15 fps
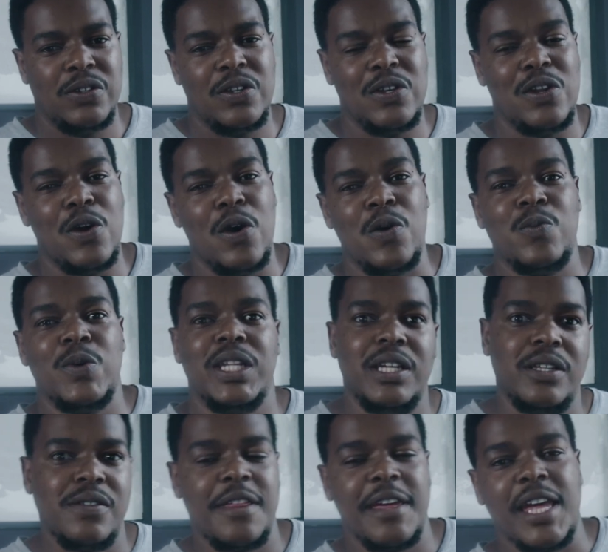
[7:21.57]
You know, we
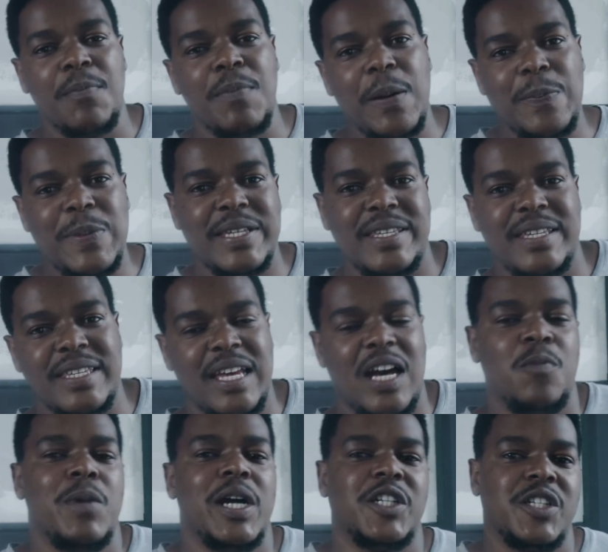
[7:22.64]
need to think about business, how
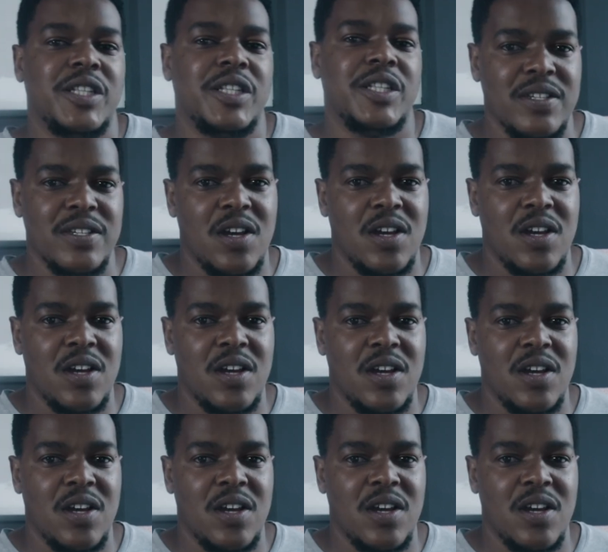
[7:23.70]
much things cost
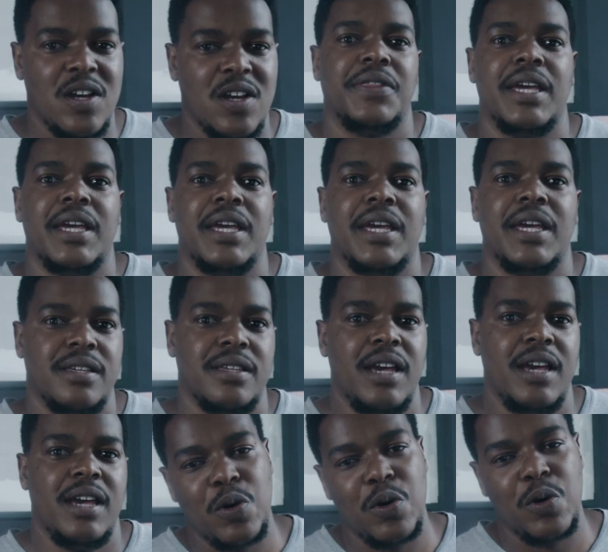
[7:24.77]
and how things
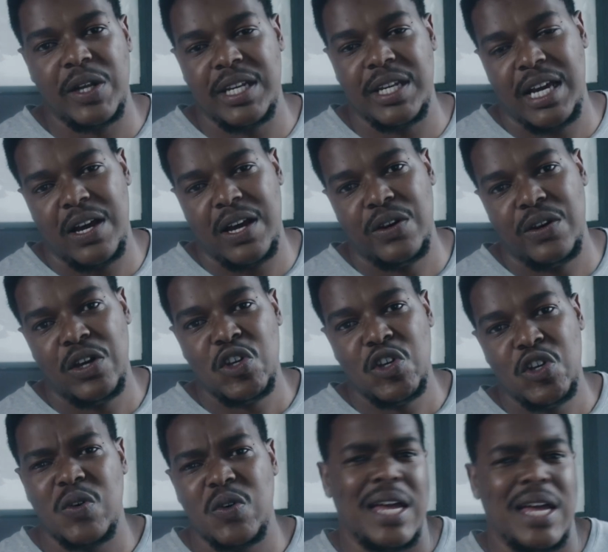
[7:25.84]
are broken down.
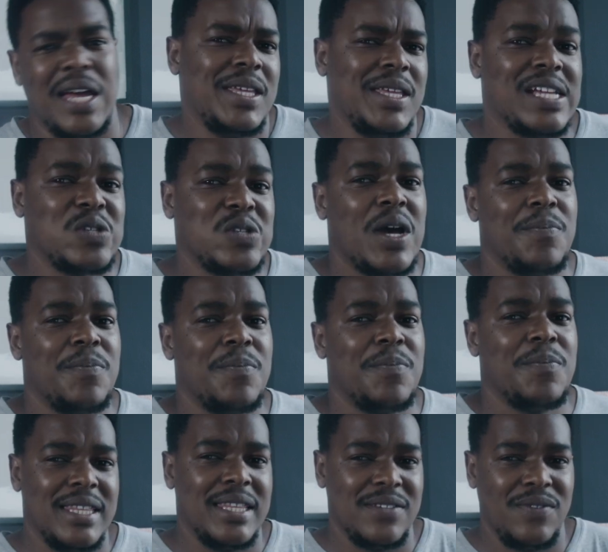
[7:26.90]
So, I mean, that's why I'm
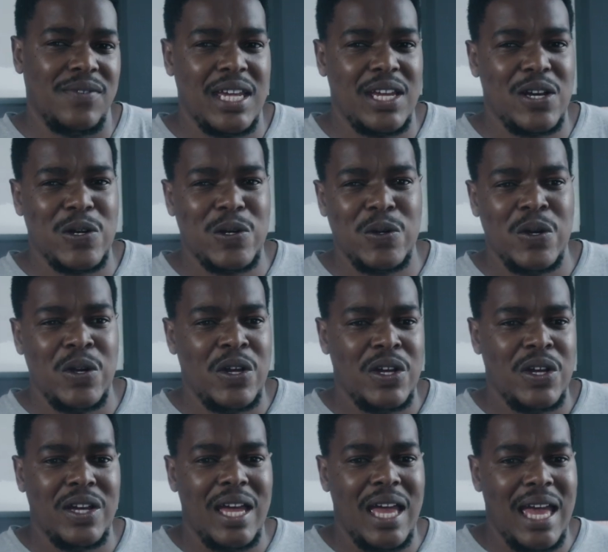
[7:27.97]
making this video.
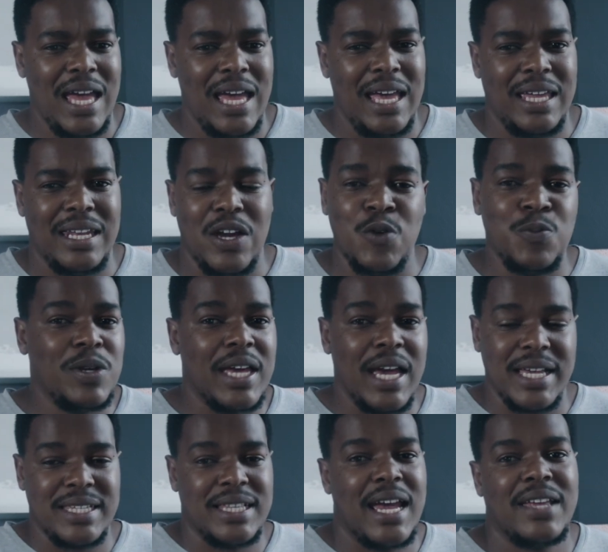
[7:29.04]
And I hope you
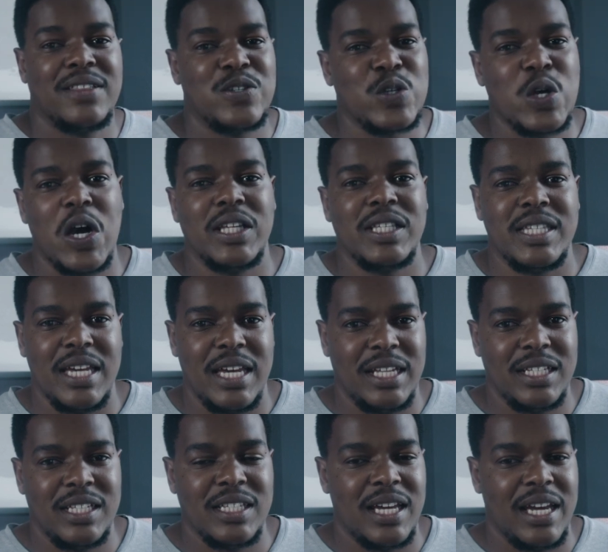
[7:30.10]
guys like this
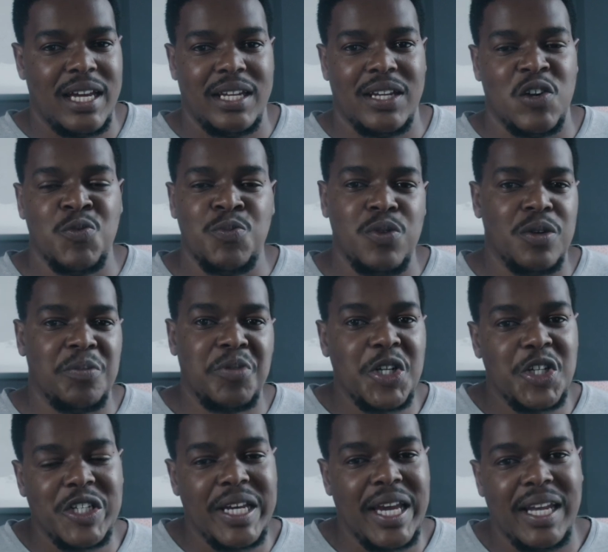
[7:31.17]
content and I hope you
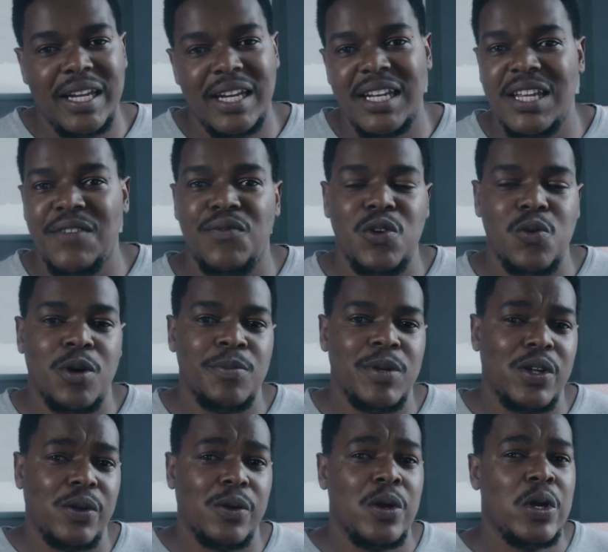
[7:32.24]
appreciate it. If you want
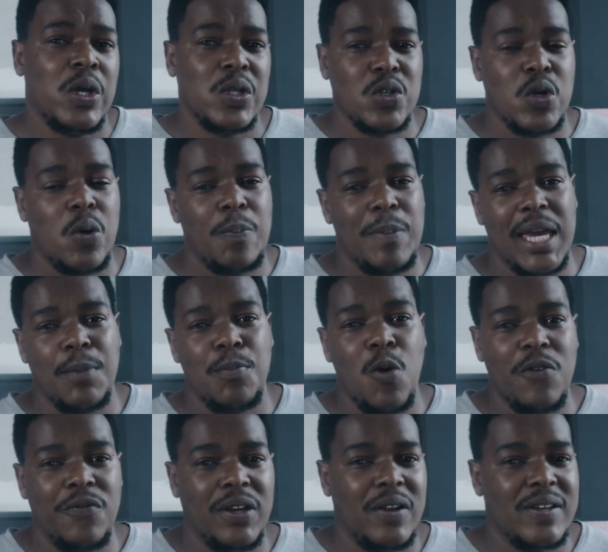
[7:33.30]
me to make
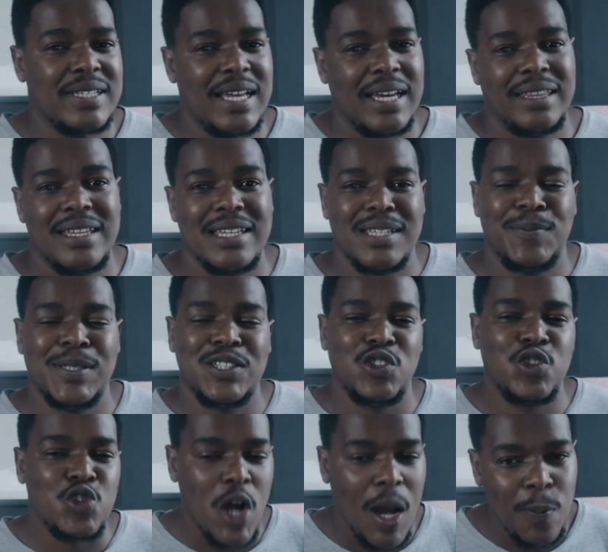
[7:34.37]
more videos like this, please
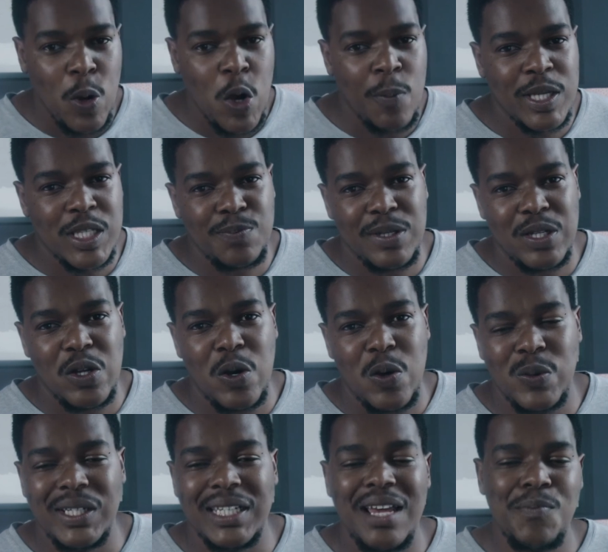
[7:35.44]
drop comments below.
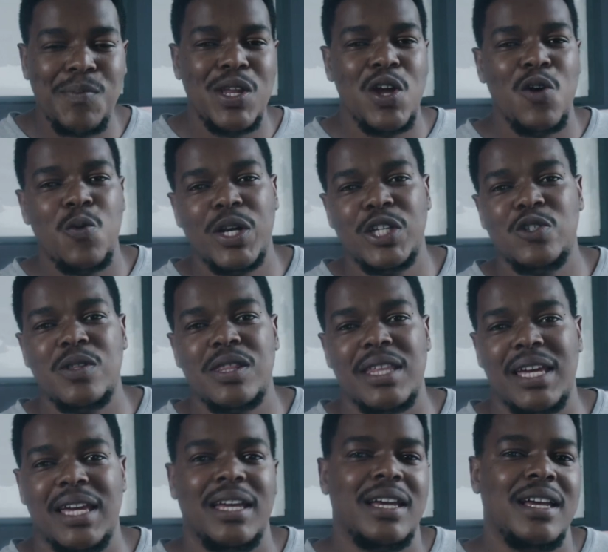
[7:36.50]
Let me know what you
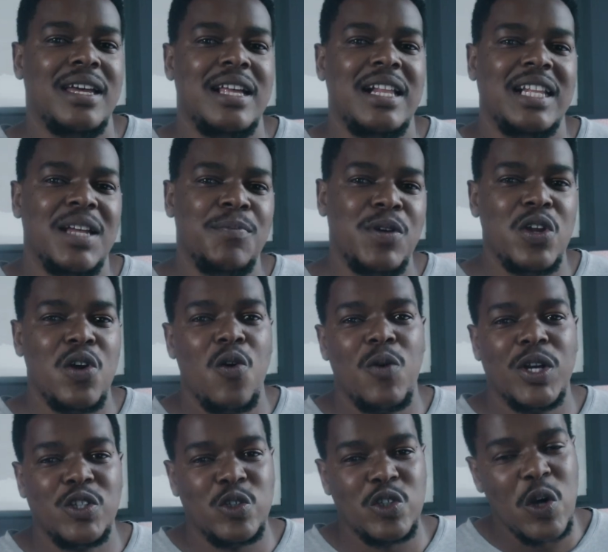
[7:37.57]
think. Let me know
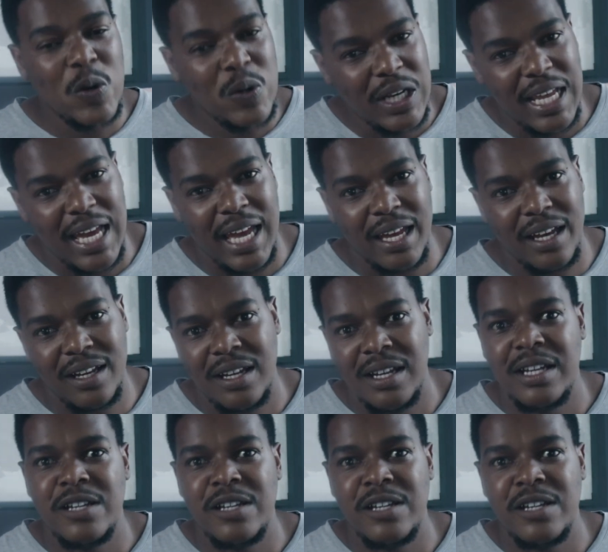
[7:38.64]
what you don't like.